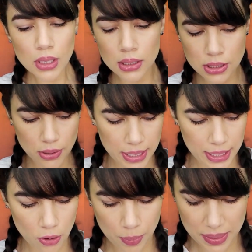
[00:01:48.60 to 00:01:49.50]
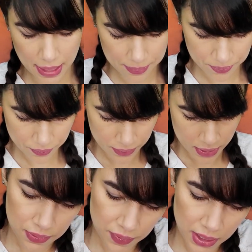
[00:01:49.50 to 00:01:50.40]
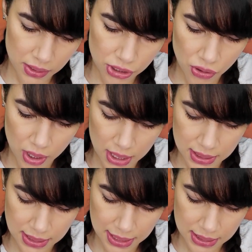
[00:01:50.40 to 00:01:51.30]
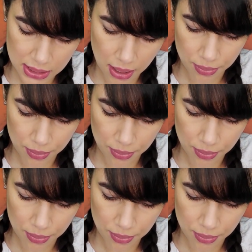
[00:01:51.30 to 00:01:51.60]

Let's go ahead and open that. Fingers crossed that it's not